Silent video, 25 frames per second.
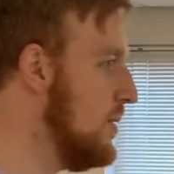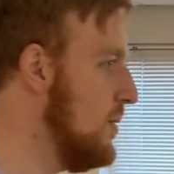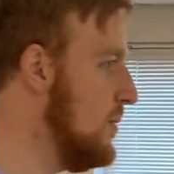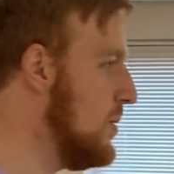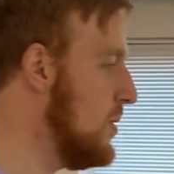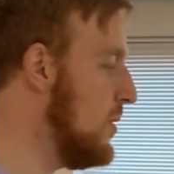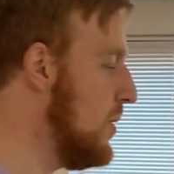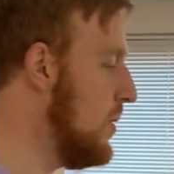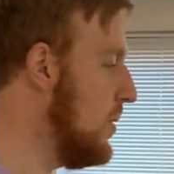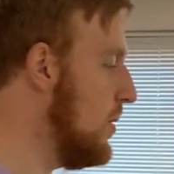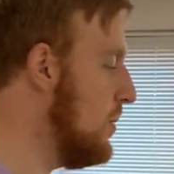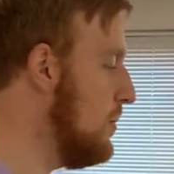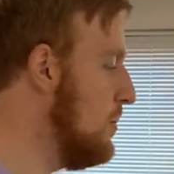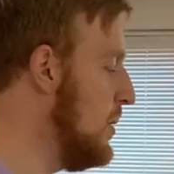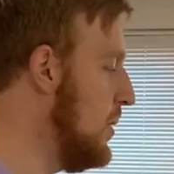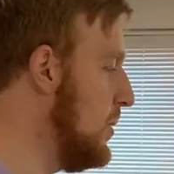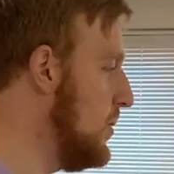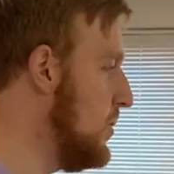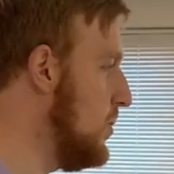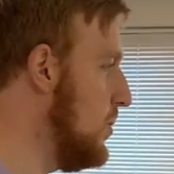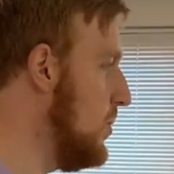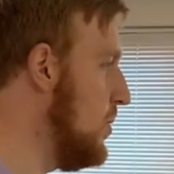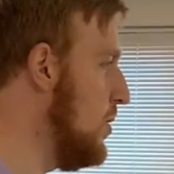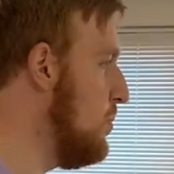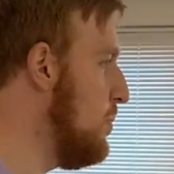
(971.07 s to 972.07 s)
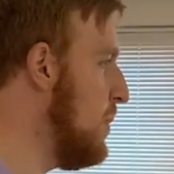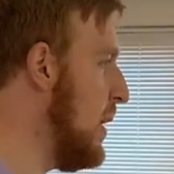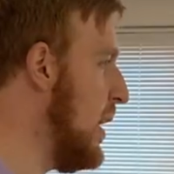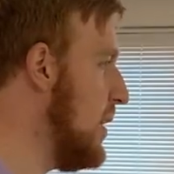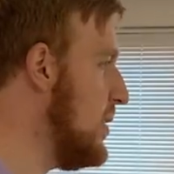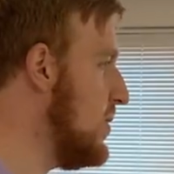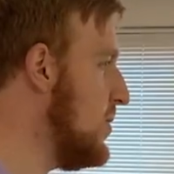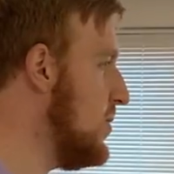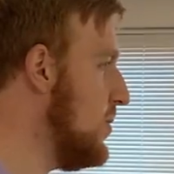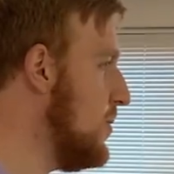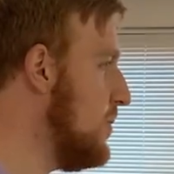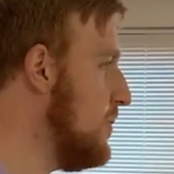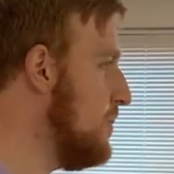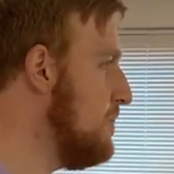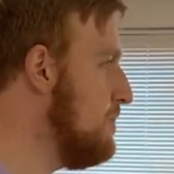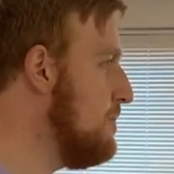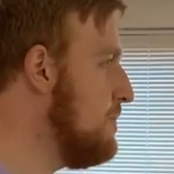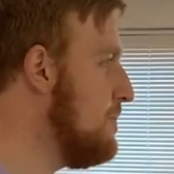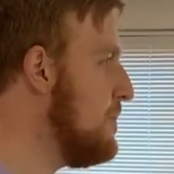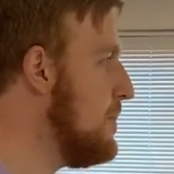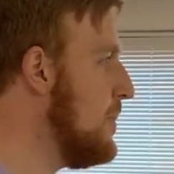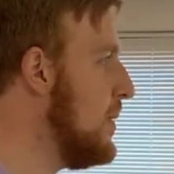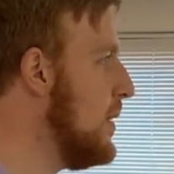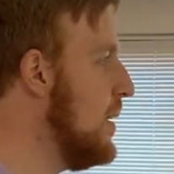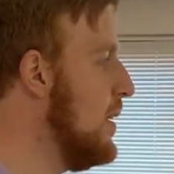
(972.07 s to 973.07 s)
He was our middle school youth pastor.
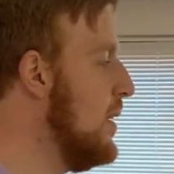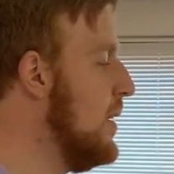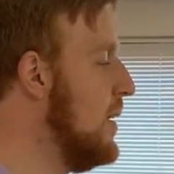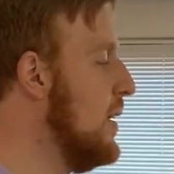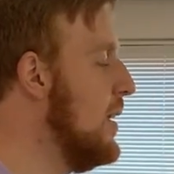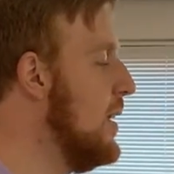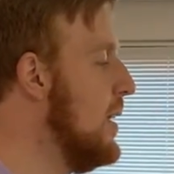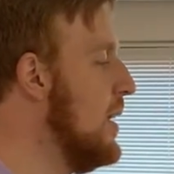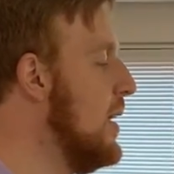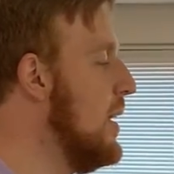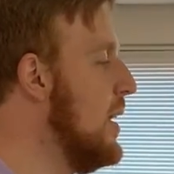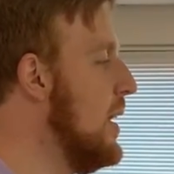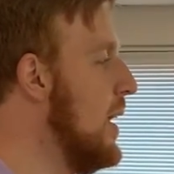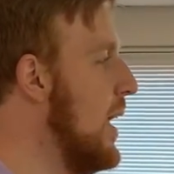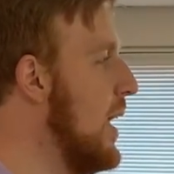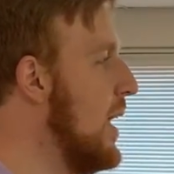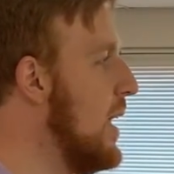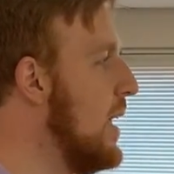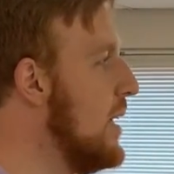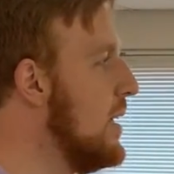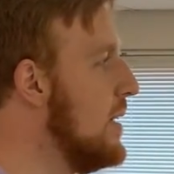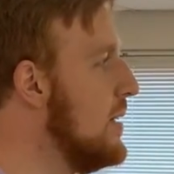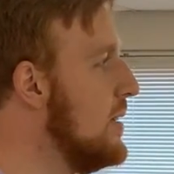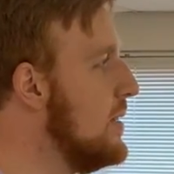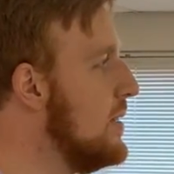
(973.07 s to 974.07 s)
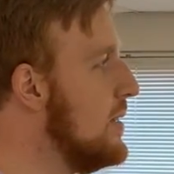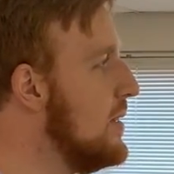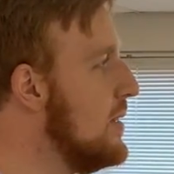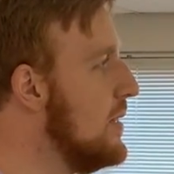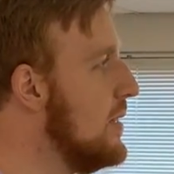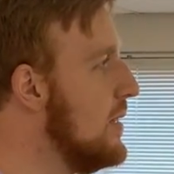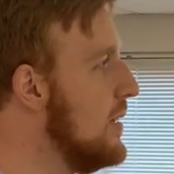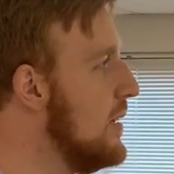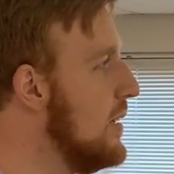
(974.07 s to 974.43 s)
And